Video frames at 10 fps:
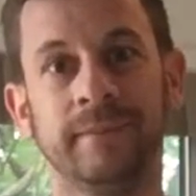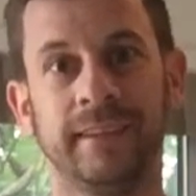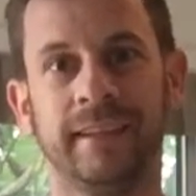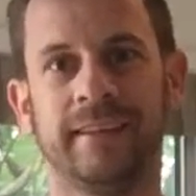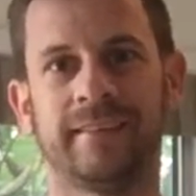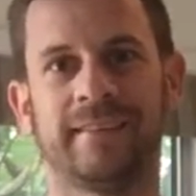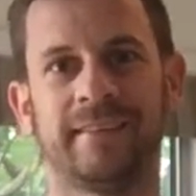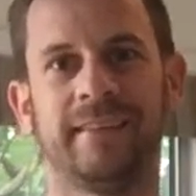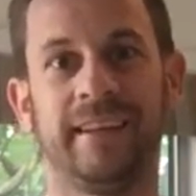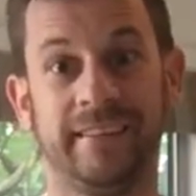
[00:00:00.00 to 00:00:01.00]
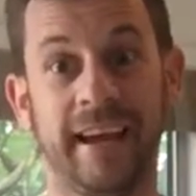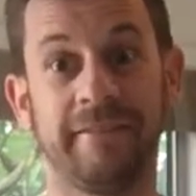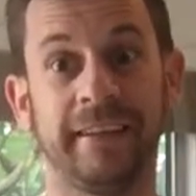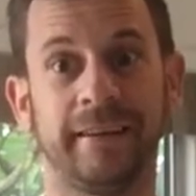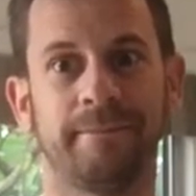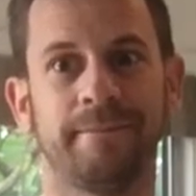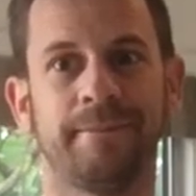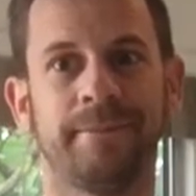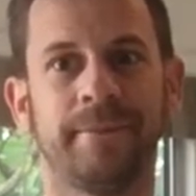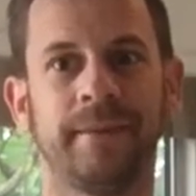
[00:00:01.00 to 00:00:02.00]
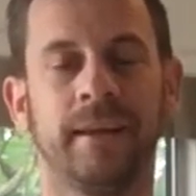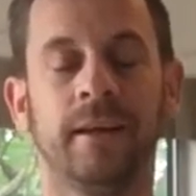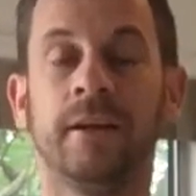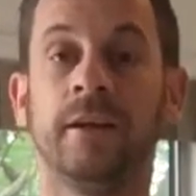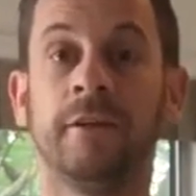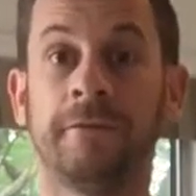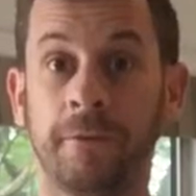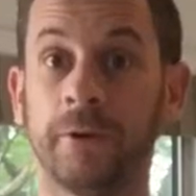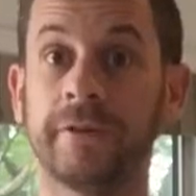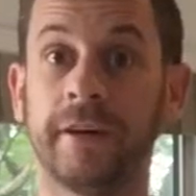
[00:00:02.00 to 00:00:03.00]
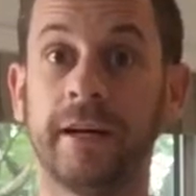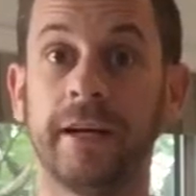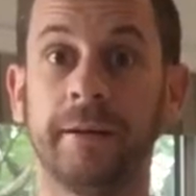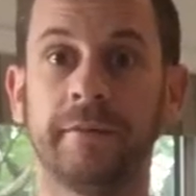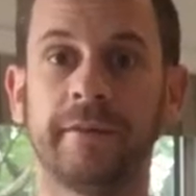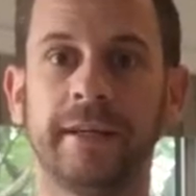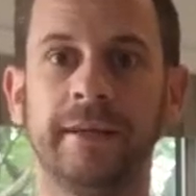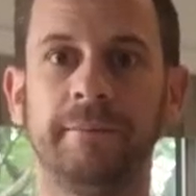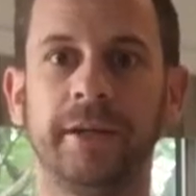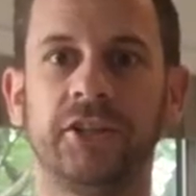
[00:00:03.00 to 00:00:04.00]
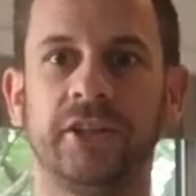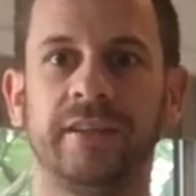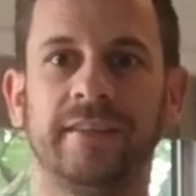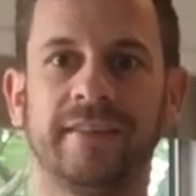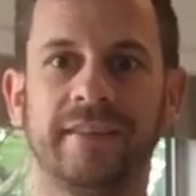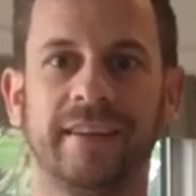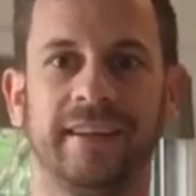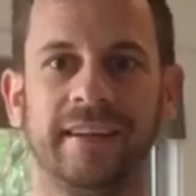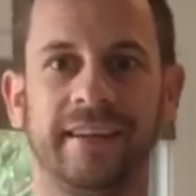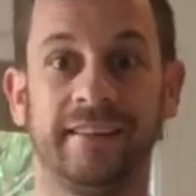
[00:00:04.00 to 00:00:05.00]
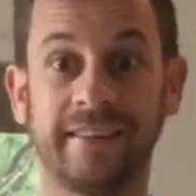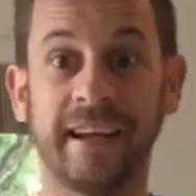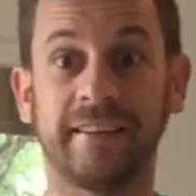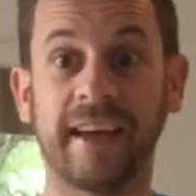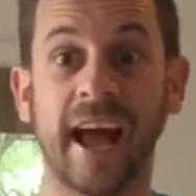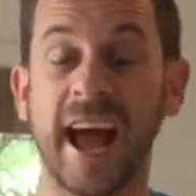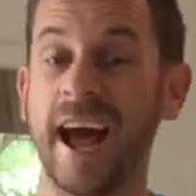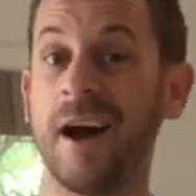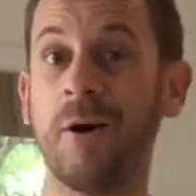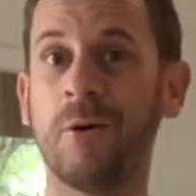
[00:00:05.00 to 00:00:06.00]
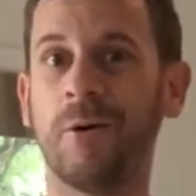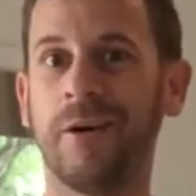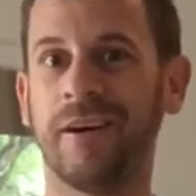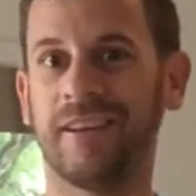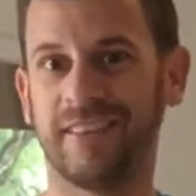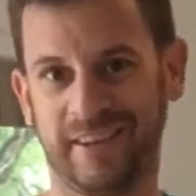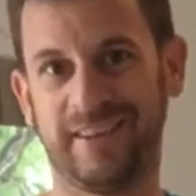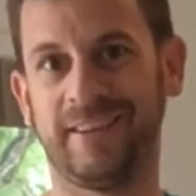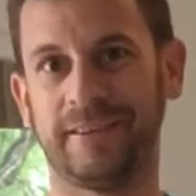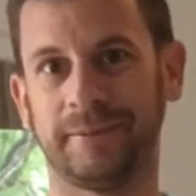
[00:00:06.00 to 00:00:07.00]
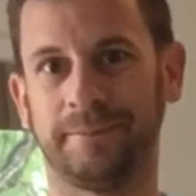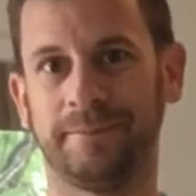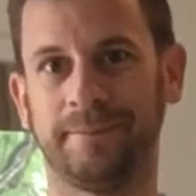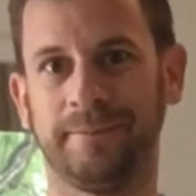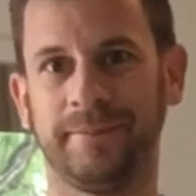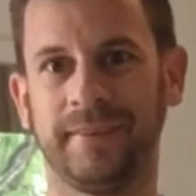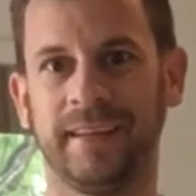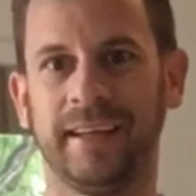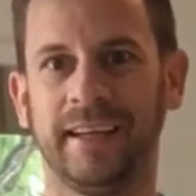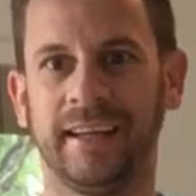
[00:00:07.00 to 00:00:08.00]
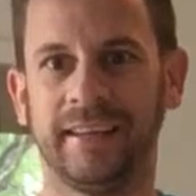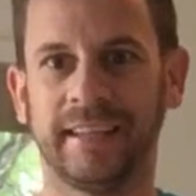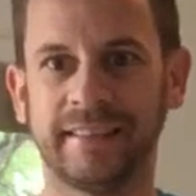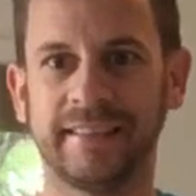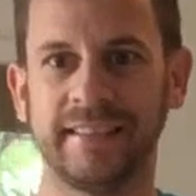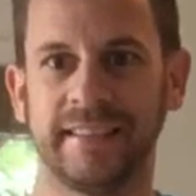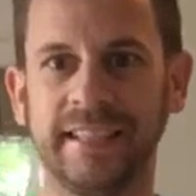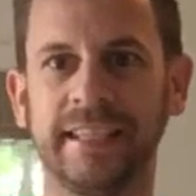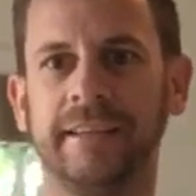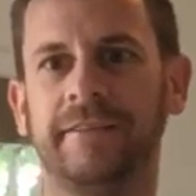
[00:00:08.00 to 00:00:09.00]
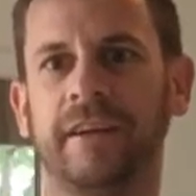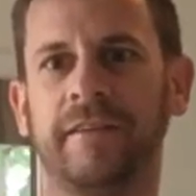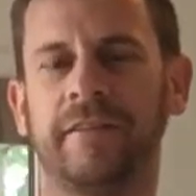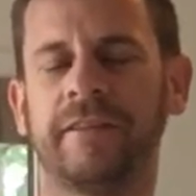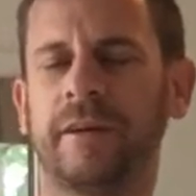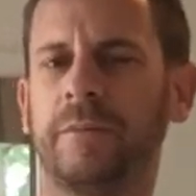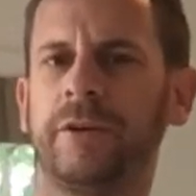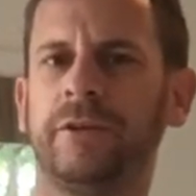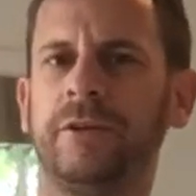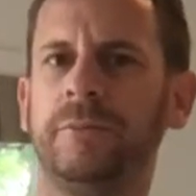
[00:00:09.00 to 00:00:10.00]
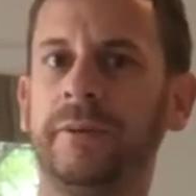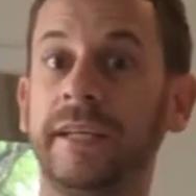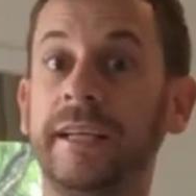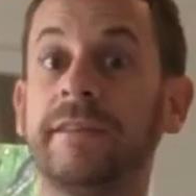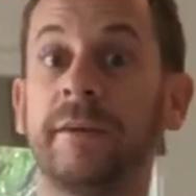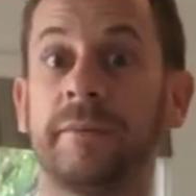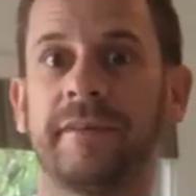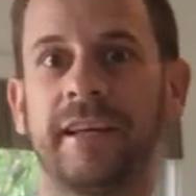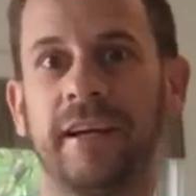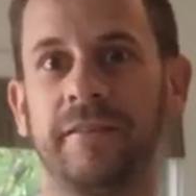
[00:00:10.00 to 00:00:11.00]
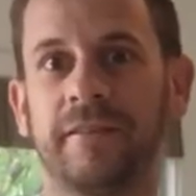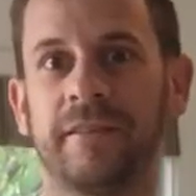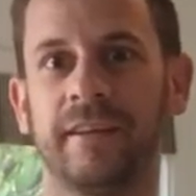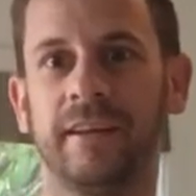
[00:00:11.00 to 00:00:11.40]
It's heavy. 4 times it says, how long? That's indicative of someone who believes themselves